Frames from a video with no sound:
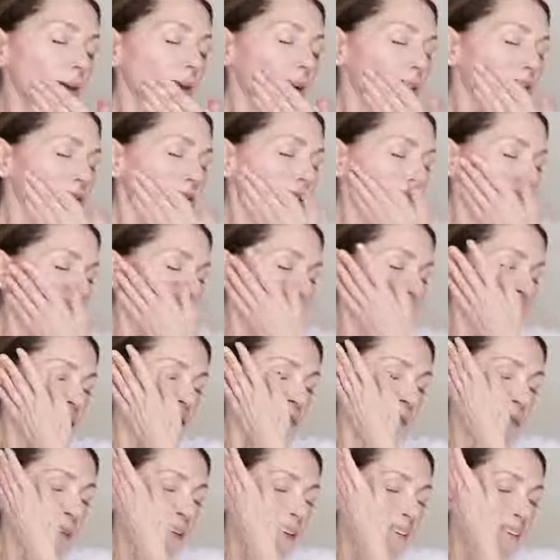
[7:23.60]
I find
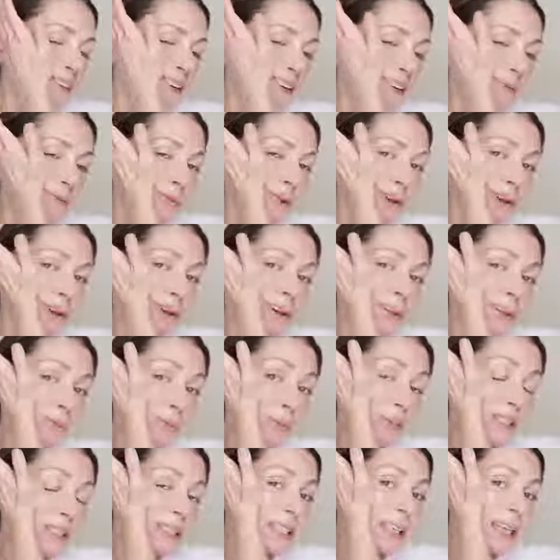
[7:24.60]
whenever I work
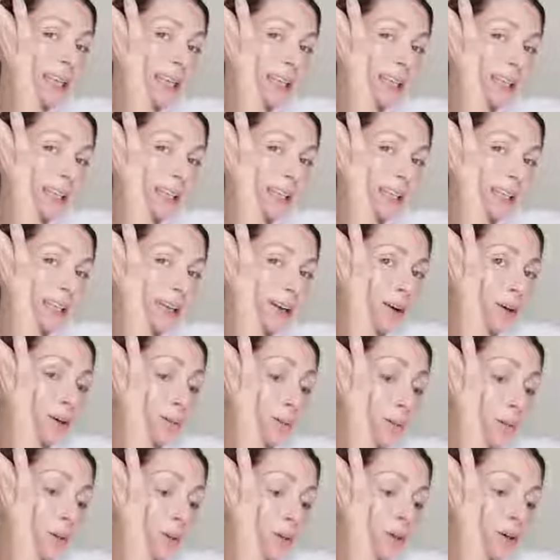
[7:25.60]
particularly
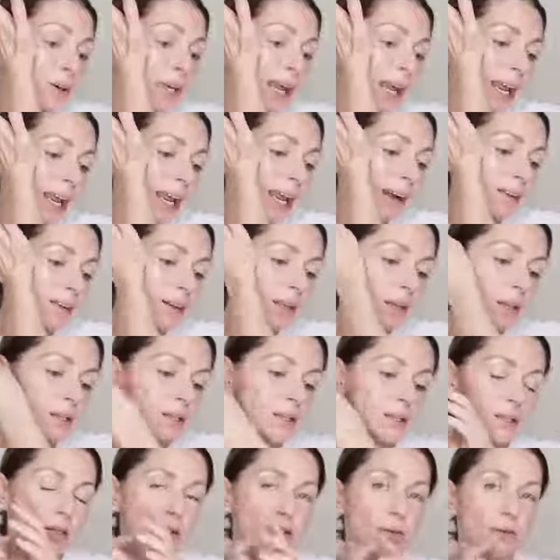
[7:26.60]
on one area,
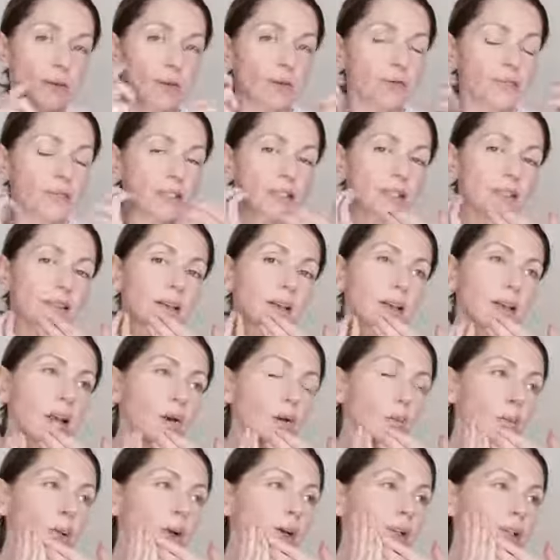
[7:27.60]
so obviously the
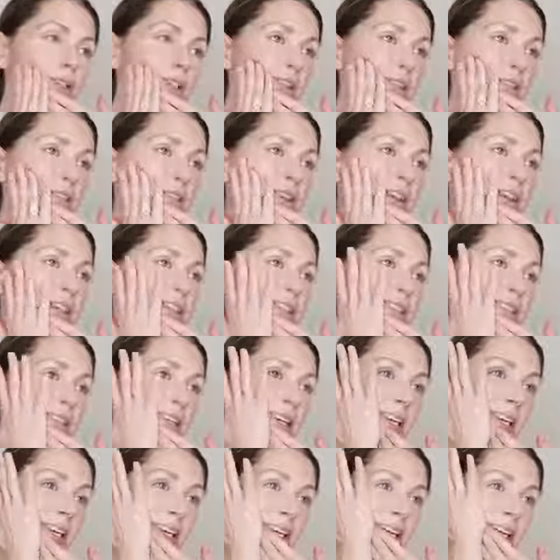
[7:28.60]
lower part of the face,
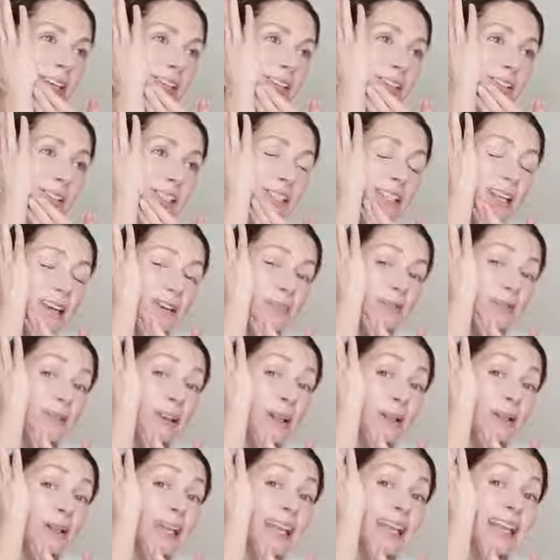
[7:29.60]
you just get a
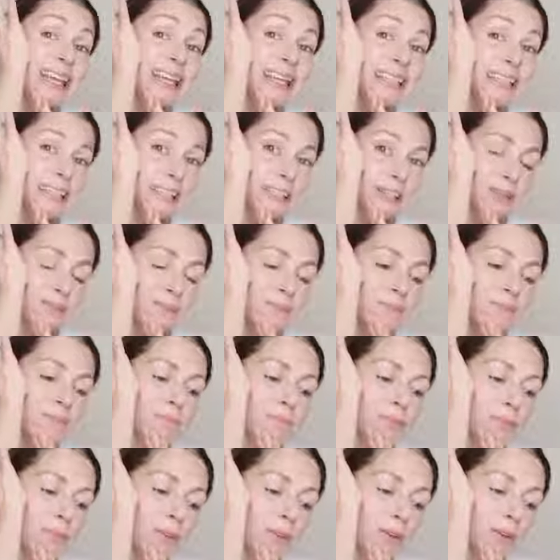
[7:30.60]
real heat
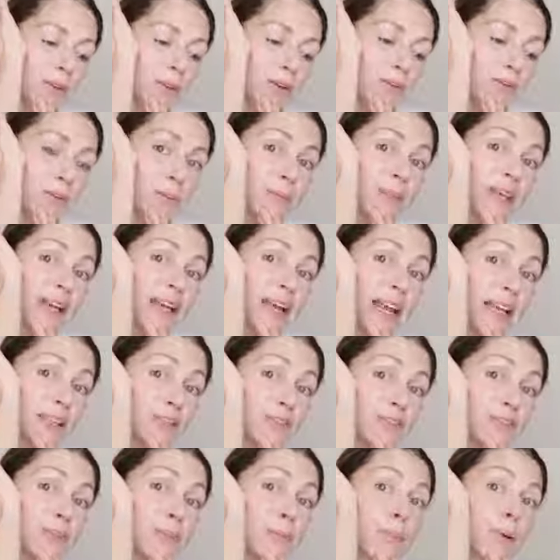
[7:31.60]
from that
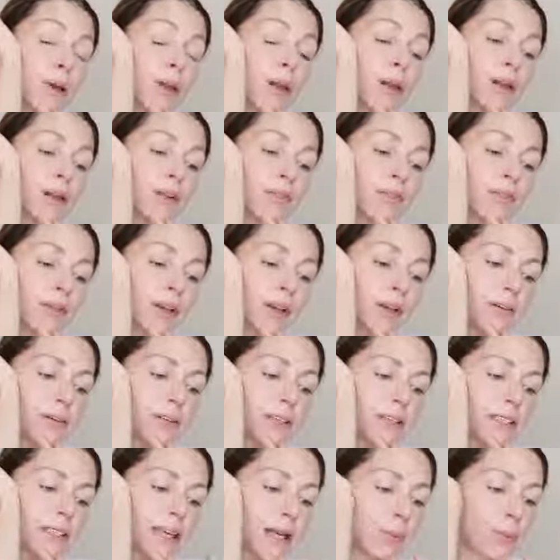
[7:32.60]
extra blood flow
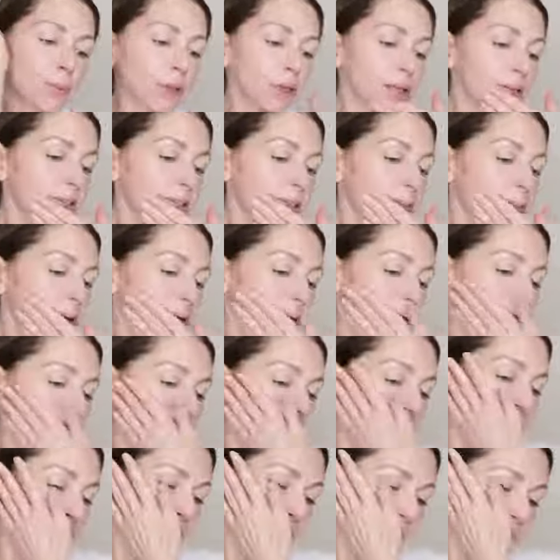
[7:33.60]
that's happening as
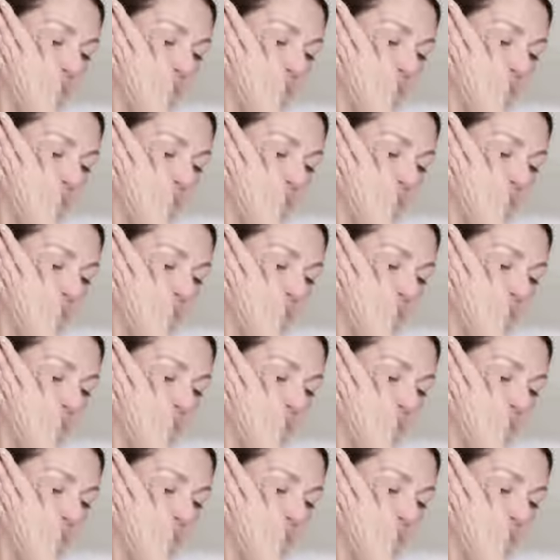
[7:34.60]
well.